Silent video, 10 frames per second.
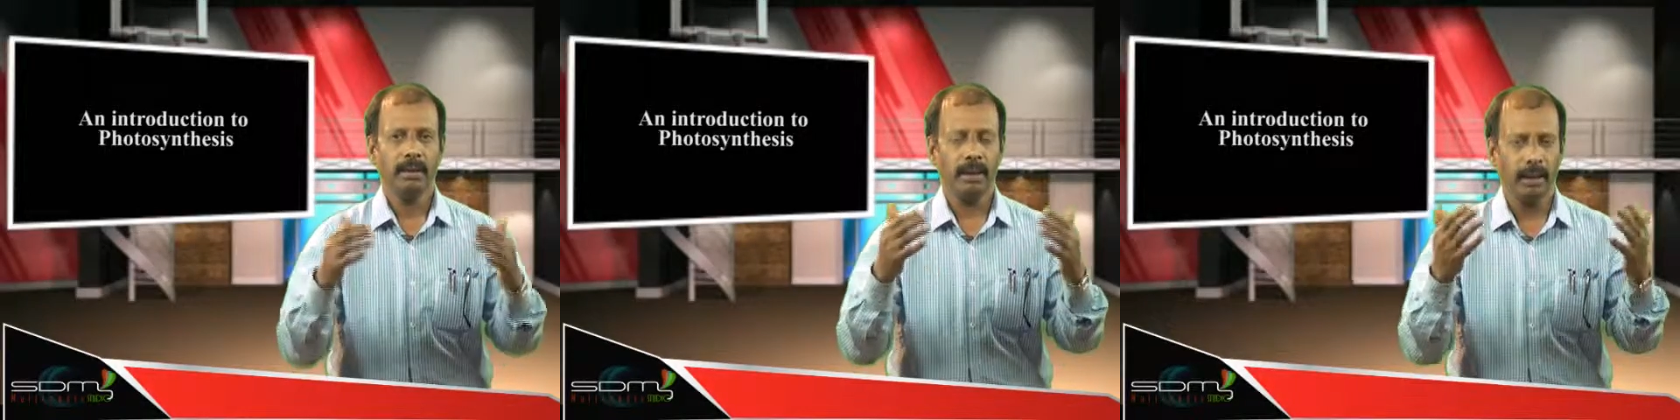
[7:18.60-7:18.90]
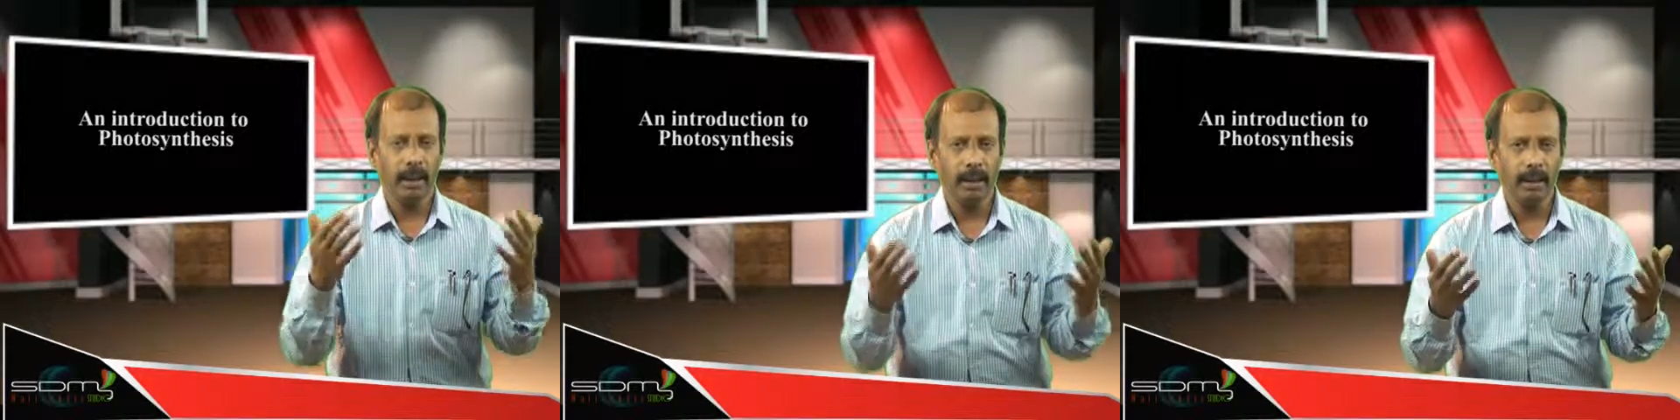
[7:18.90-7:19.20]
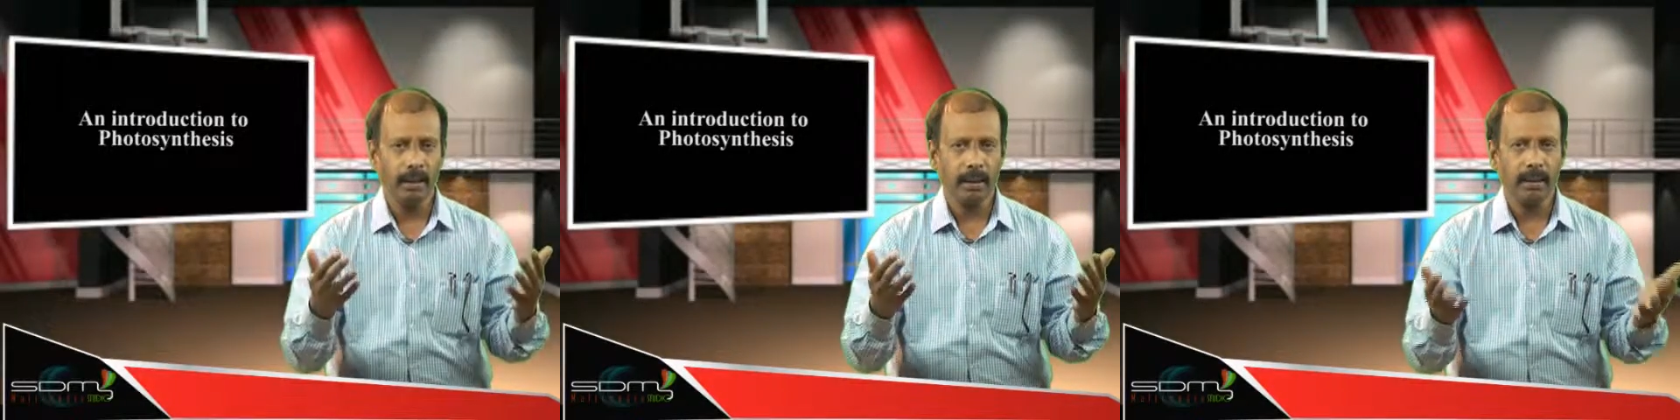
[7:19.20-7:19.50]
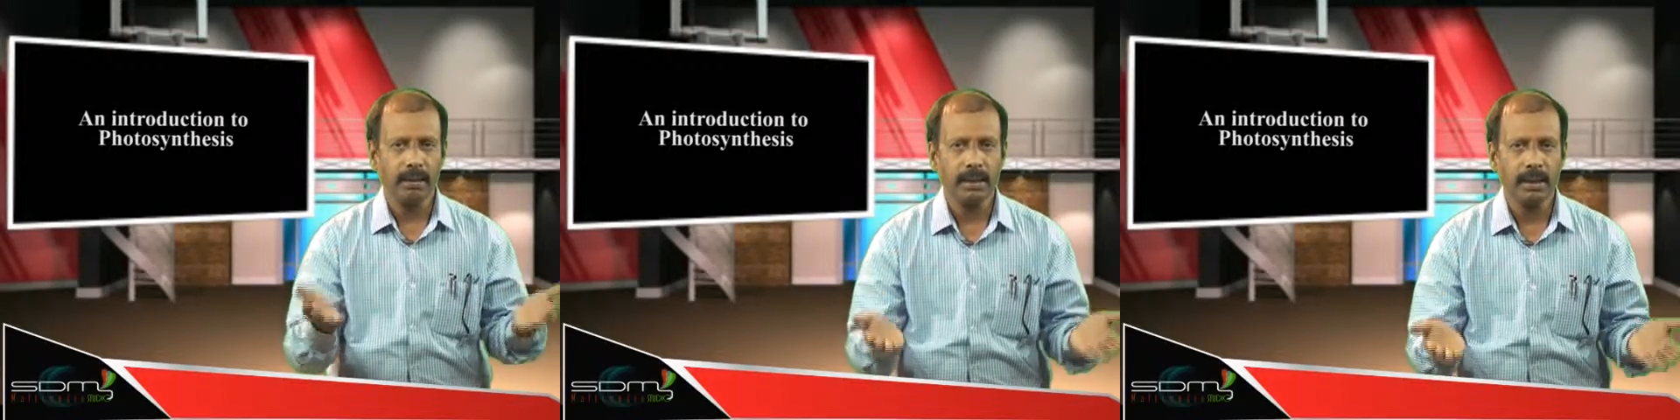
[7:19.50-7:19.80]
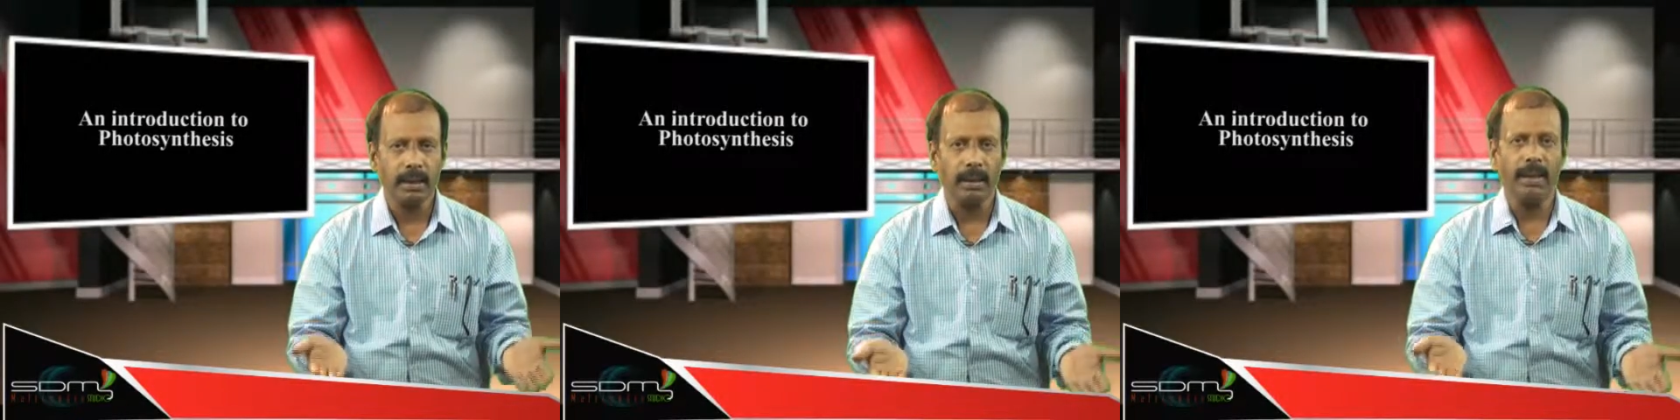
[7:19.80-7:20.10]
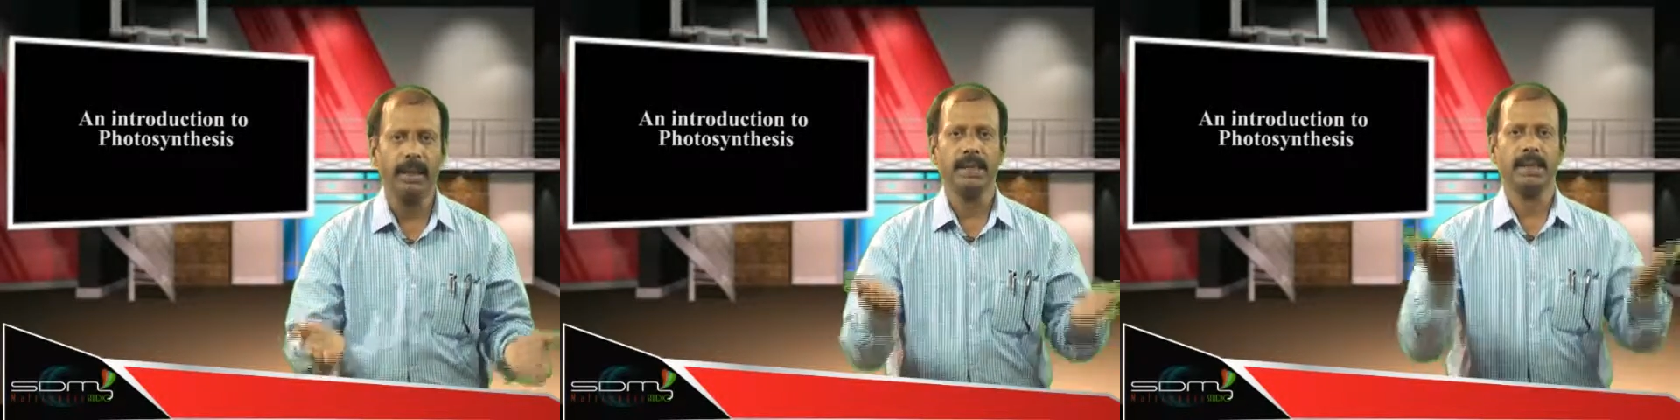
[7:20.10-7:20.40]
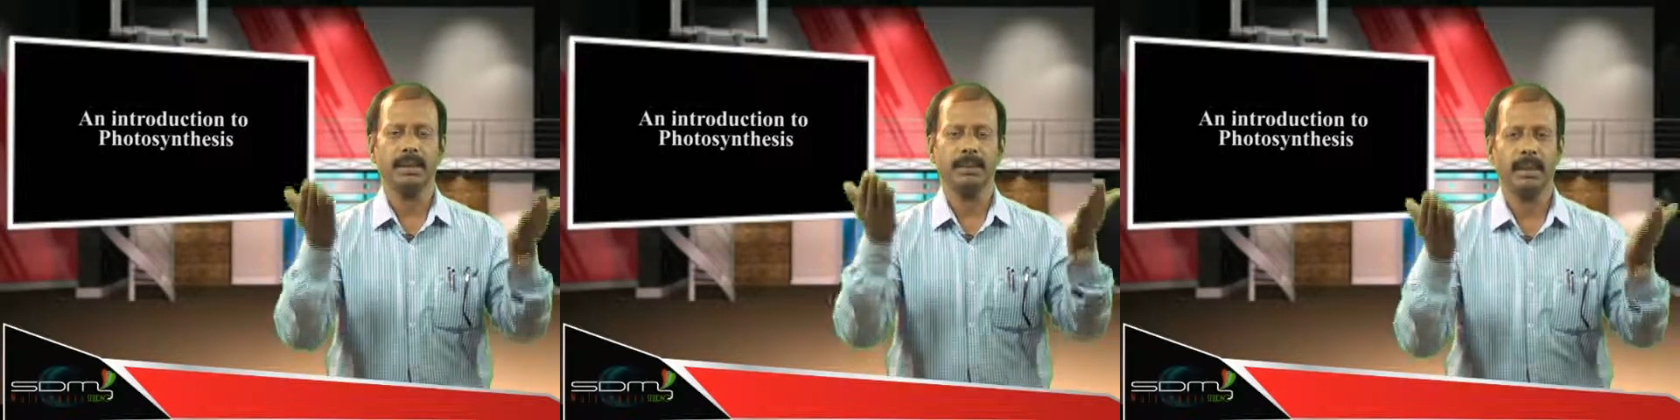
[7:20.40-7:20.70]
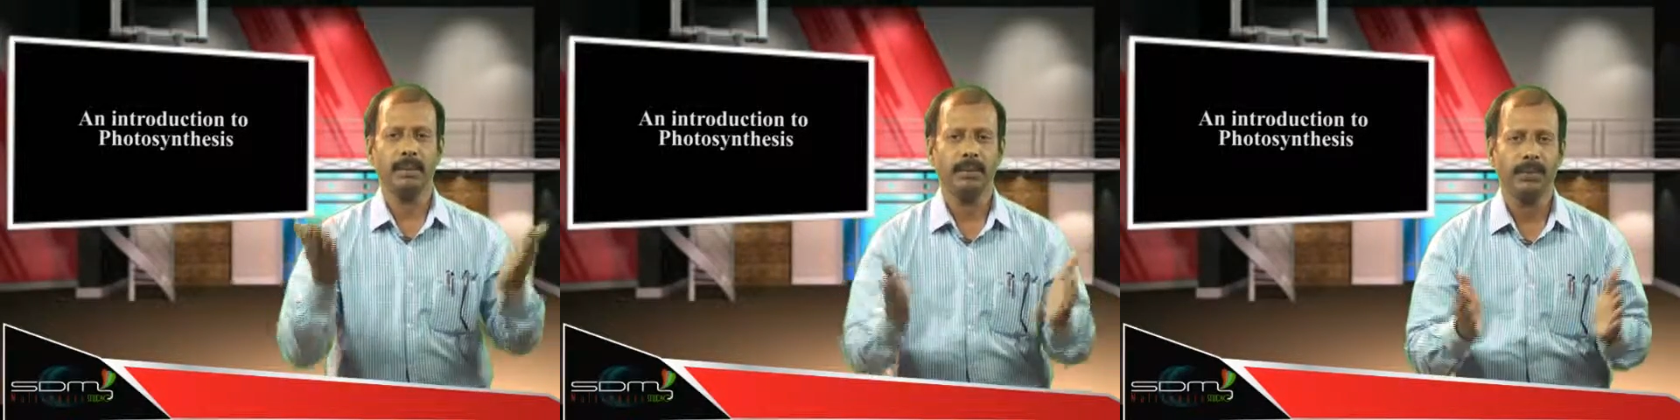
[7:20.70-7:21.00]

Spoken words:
The electrons released from